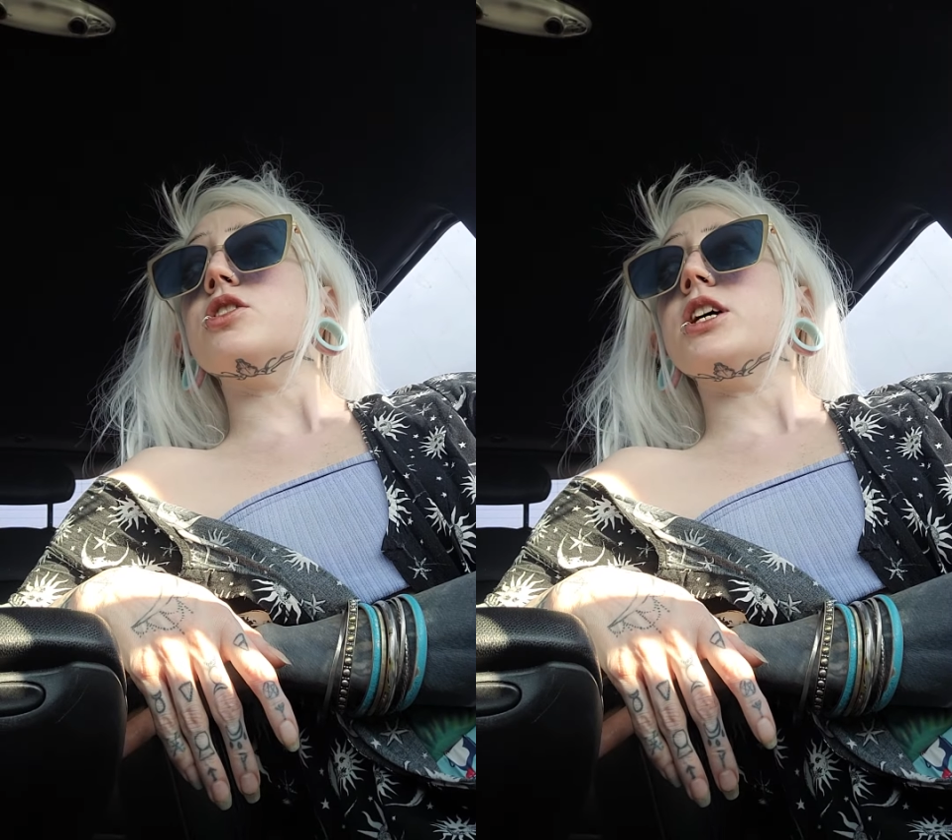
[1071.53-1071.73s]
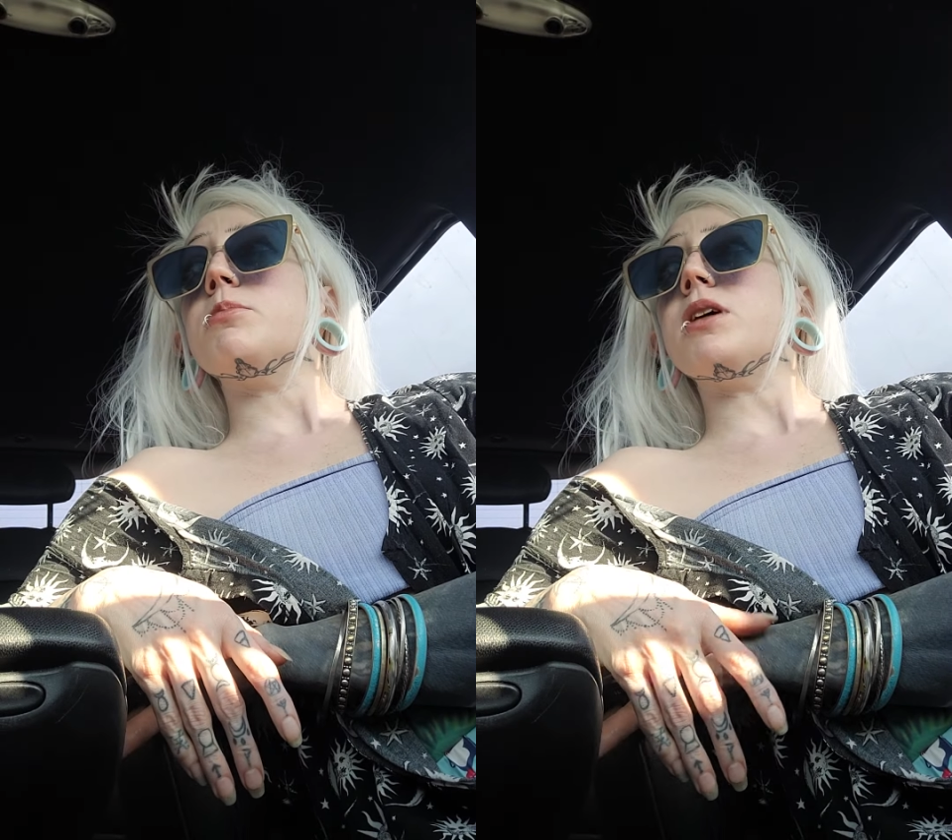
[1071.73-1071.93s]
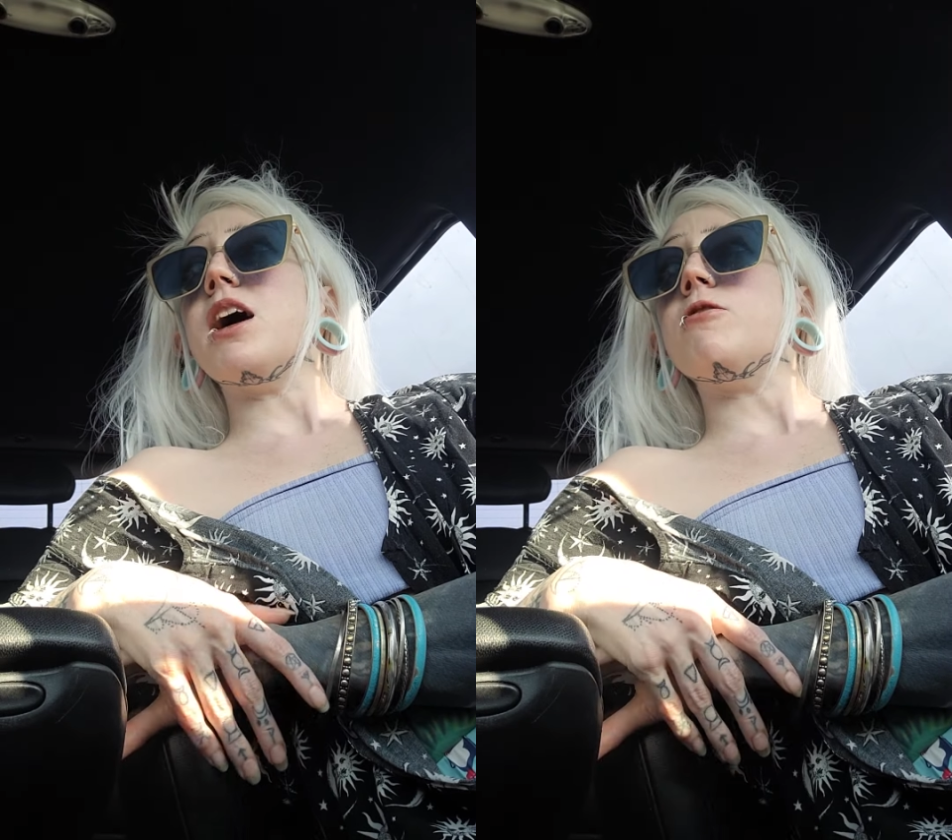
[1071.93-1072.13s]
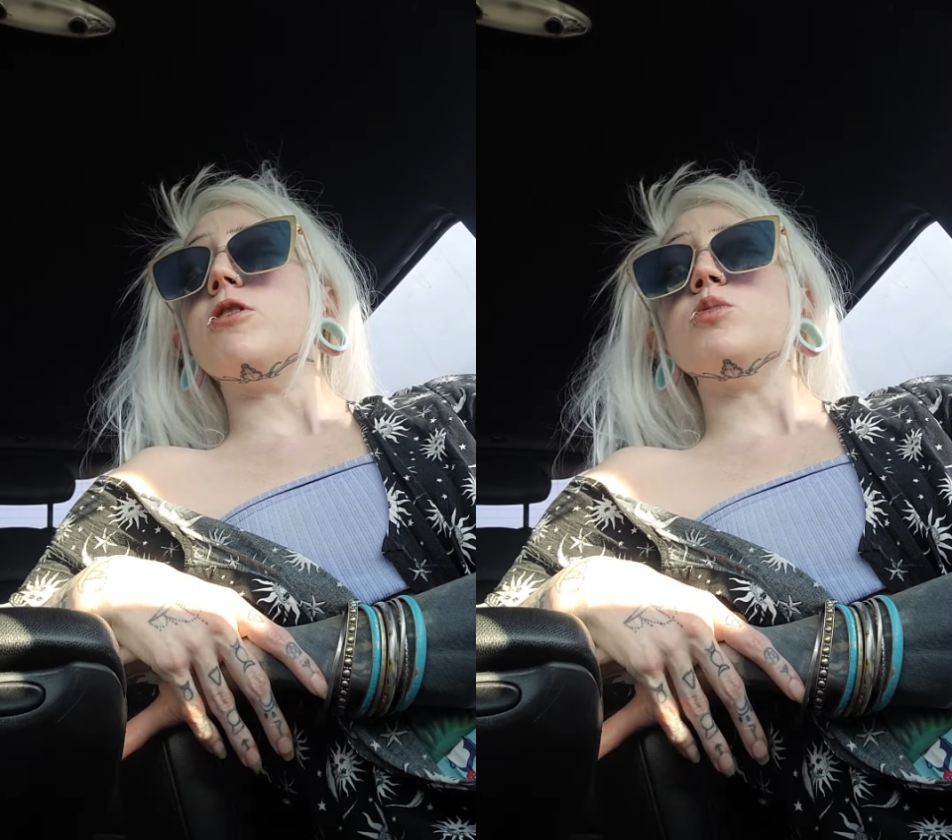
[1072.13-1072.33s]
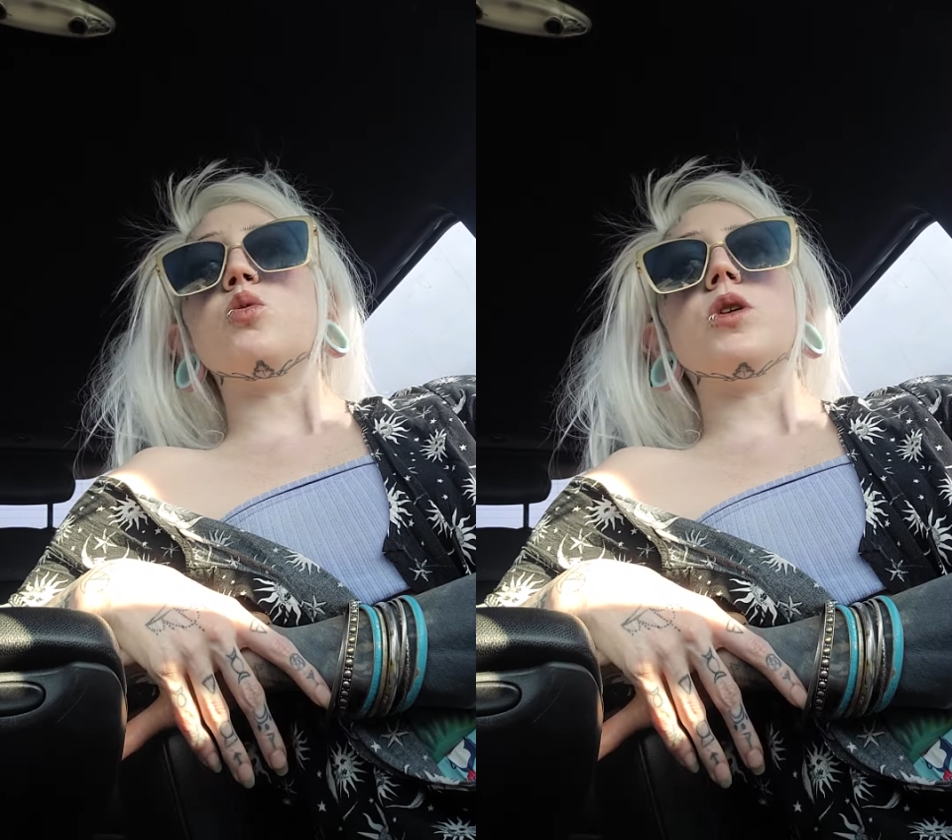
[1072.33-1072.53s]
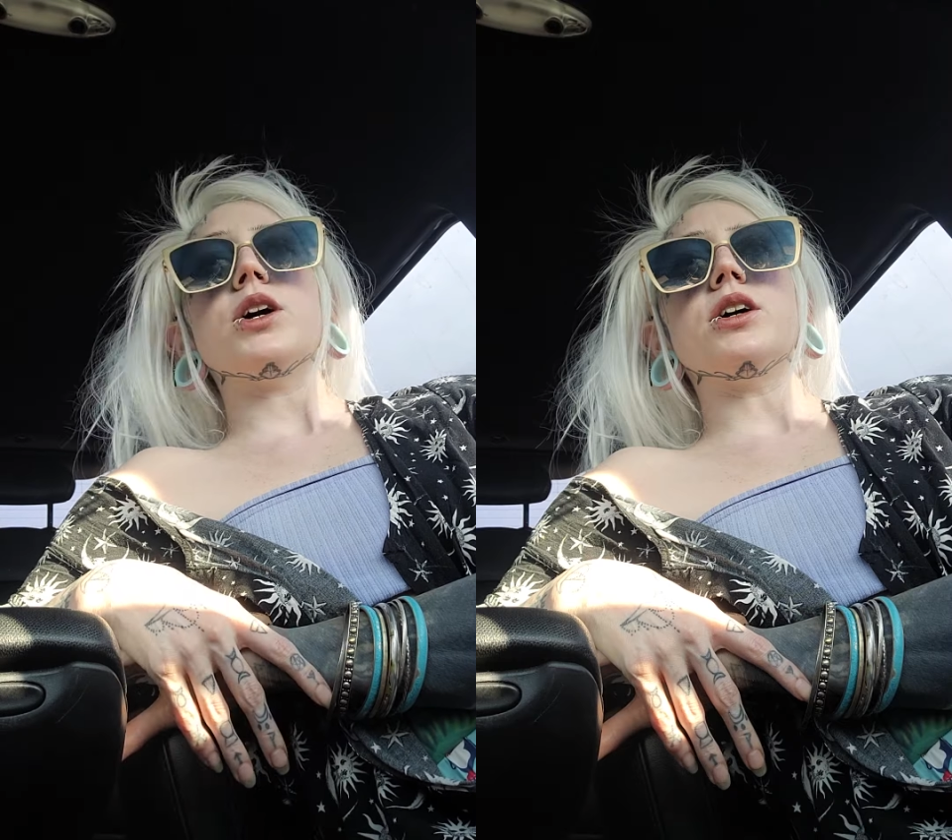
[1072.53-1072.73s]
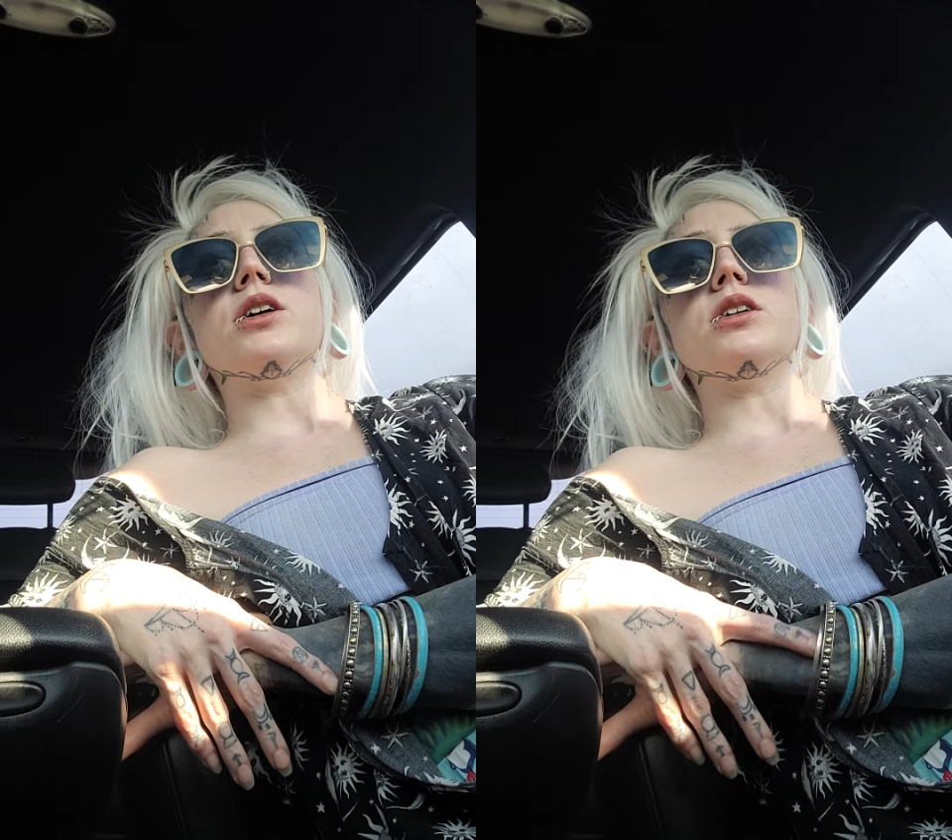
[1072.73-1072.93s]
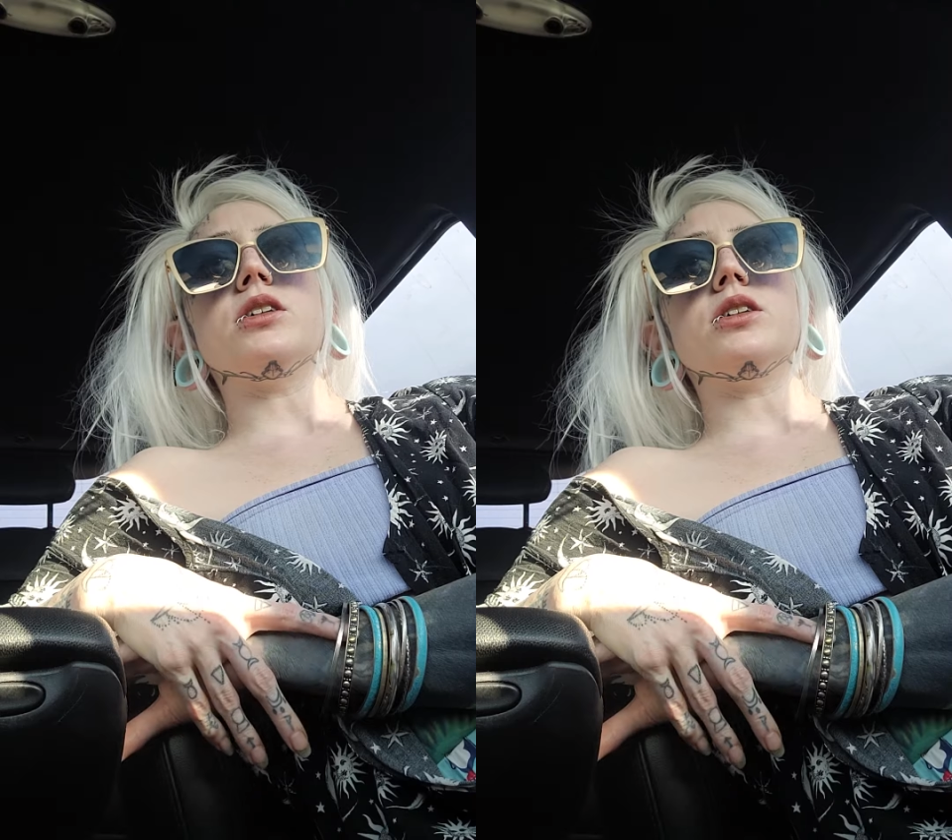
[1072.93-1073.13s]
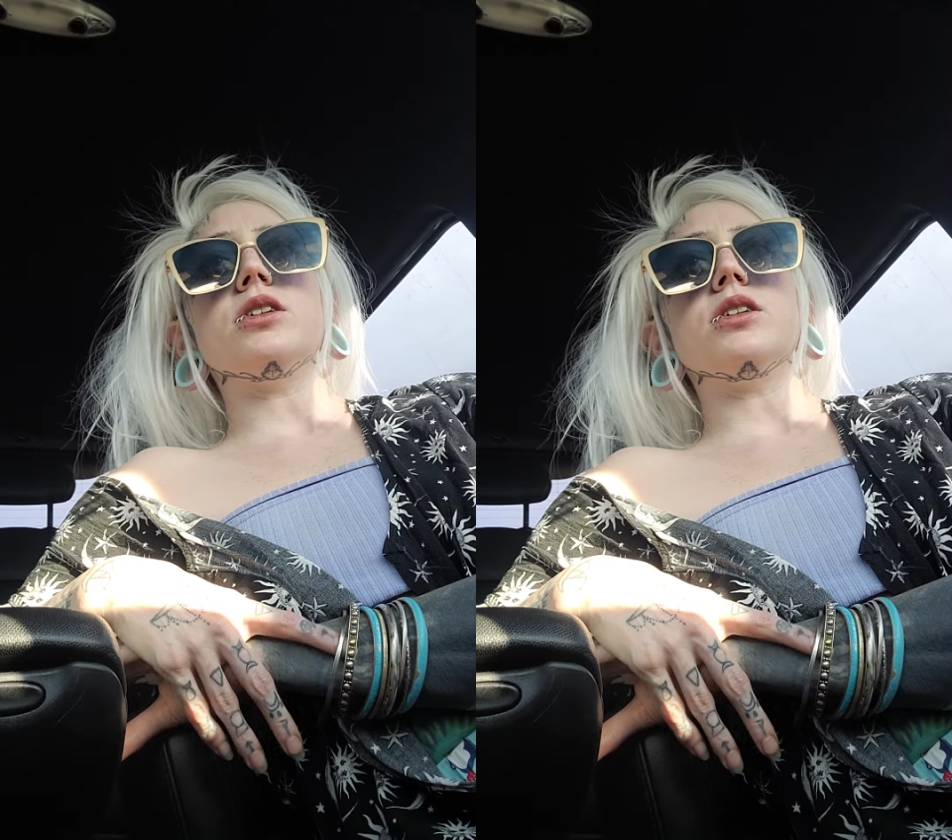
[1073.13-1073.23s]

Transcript: create a platform to where